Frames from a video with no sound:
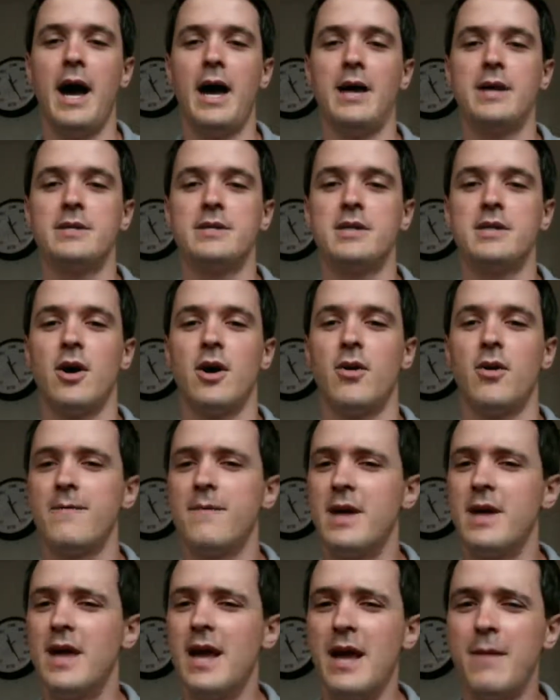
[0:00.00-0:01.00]
So
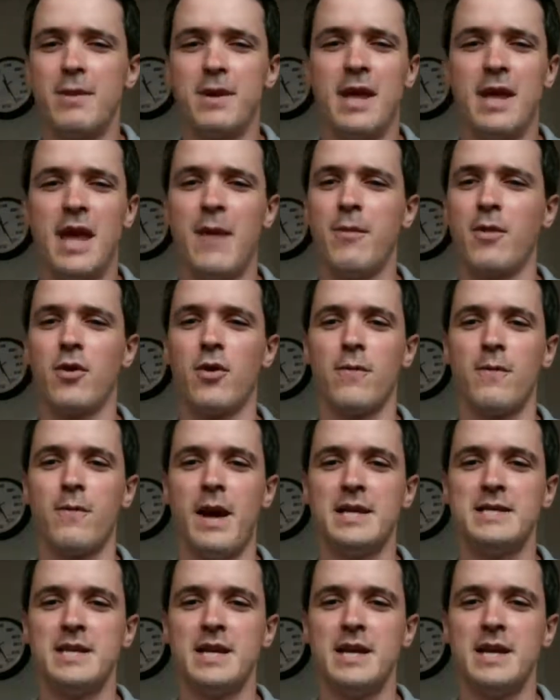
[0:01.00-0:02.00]
it became a little
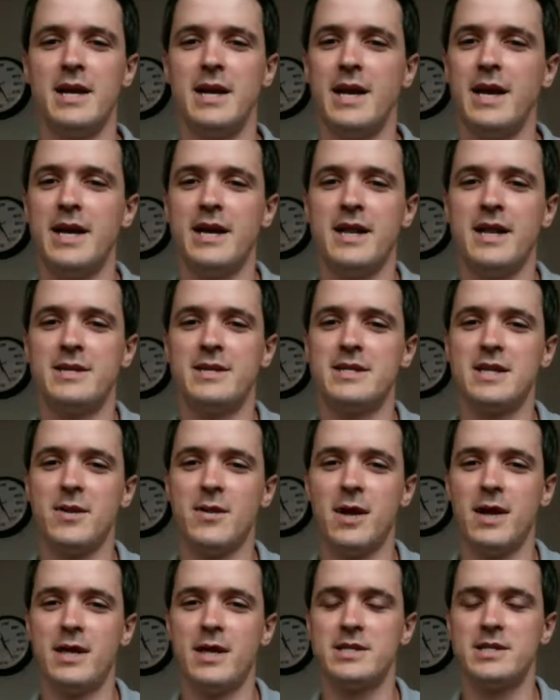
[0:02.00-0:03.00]
messy, and it still
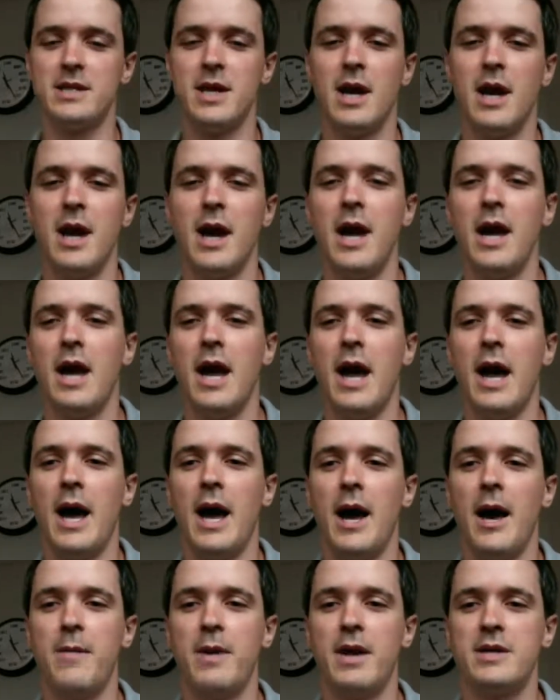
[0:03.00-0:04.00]
is.
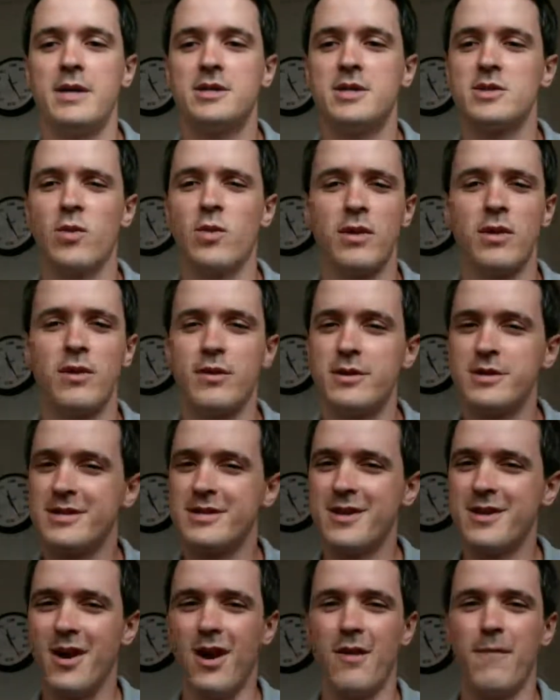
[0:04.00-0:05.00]
It's just one of
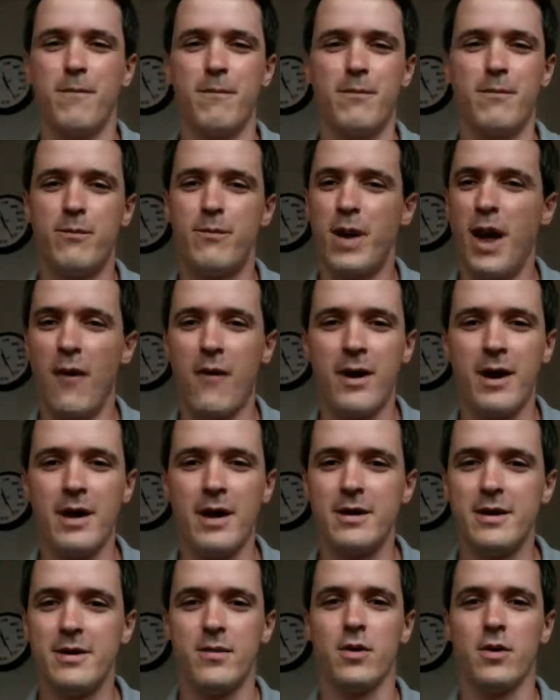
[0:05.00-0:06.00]
those
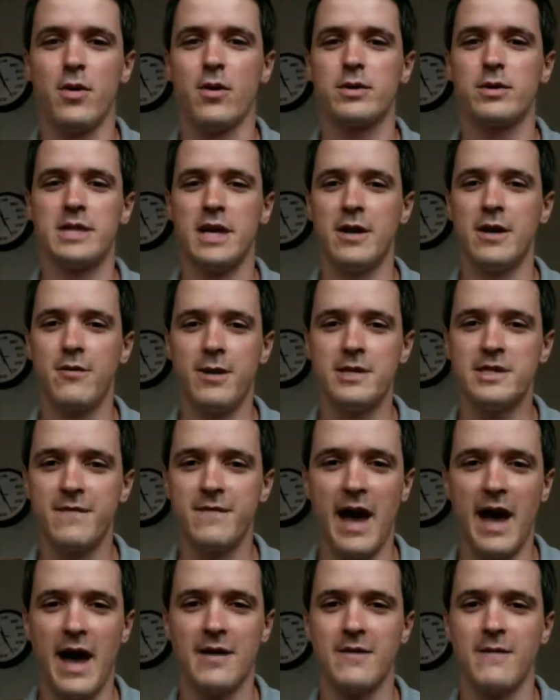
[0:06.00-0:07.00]
buried little secrets of
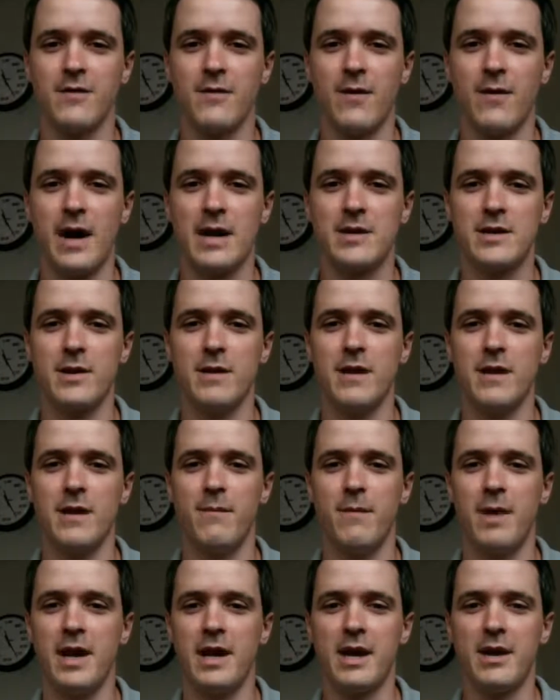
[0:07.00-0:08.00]
Active Directory that
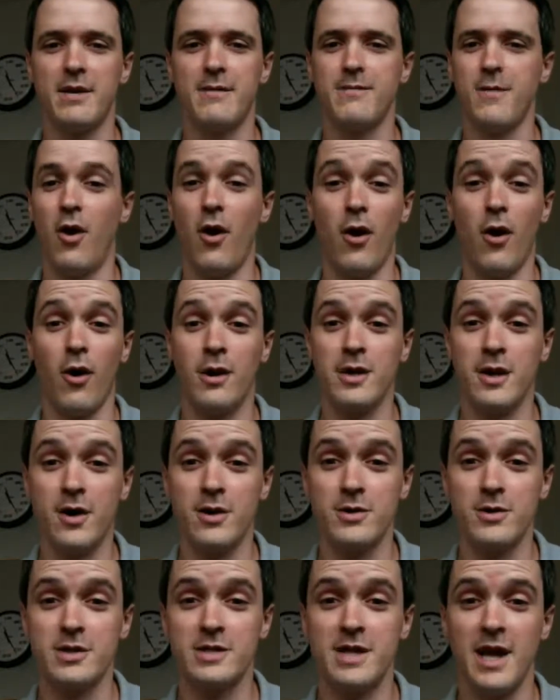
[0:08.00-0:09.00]
make it hard to
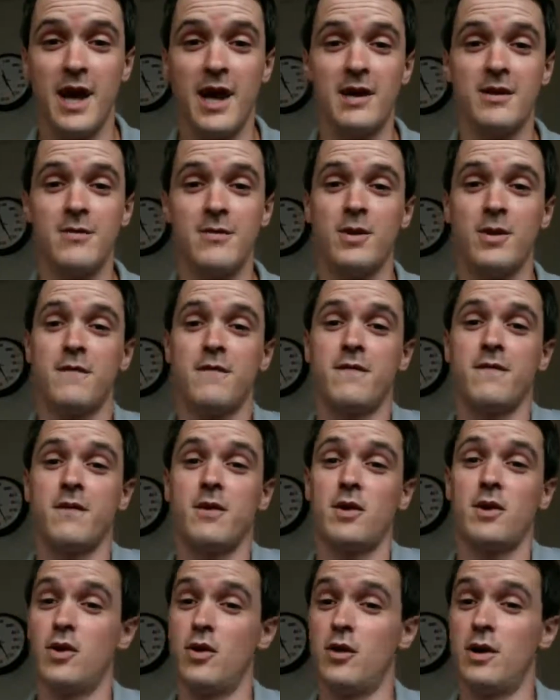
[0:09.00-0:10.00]
understand. But if
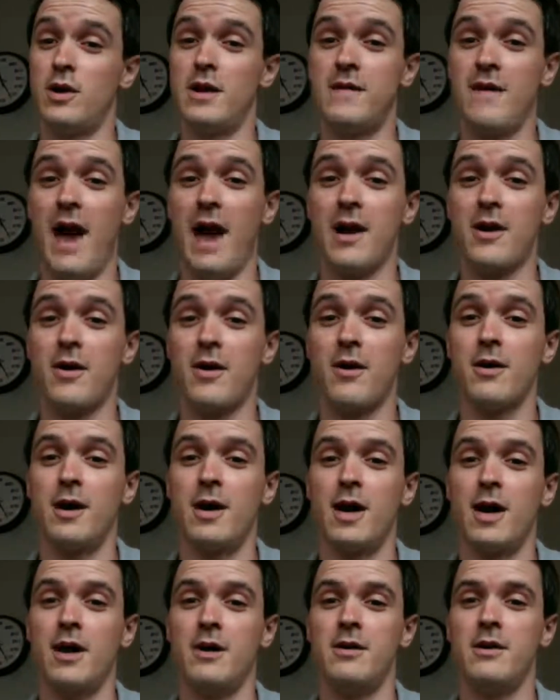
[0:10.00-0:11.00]
you're an attacker
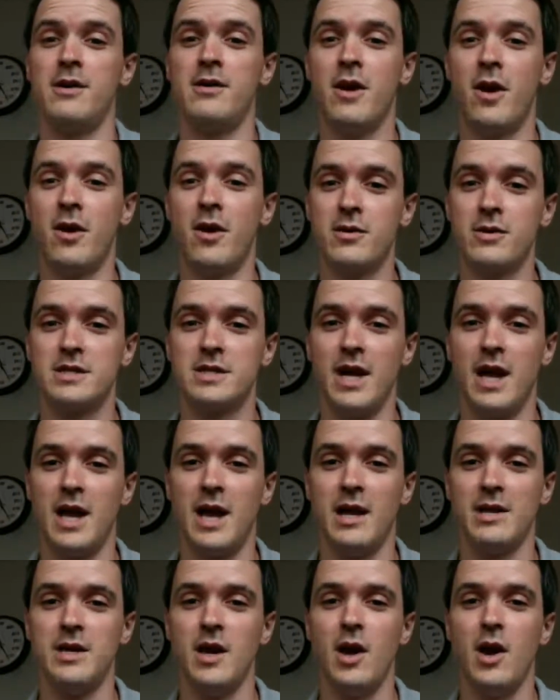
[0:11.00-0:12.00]
and you need to
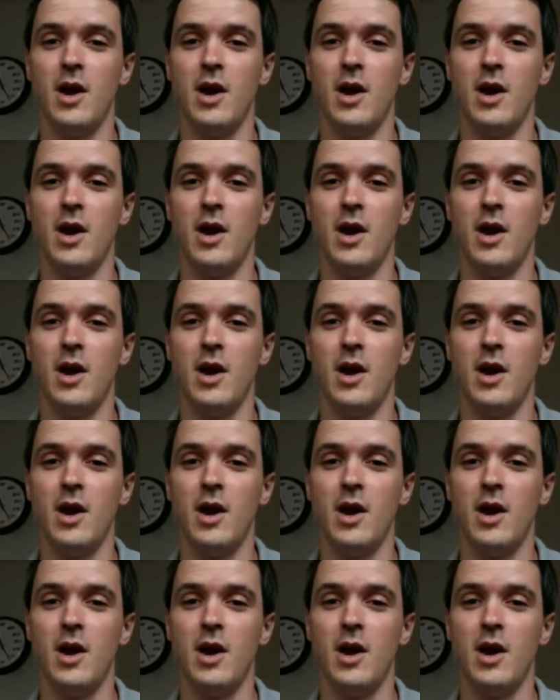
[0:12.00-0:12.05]
understand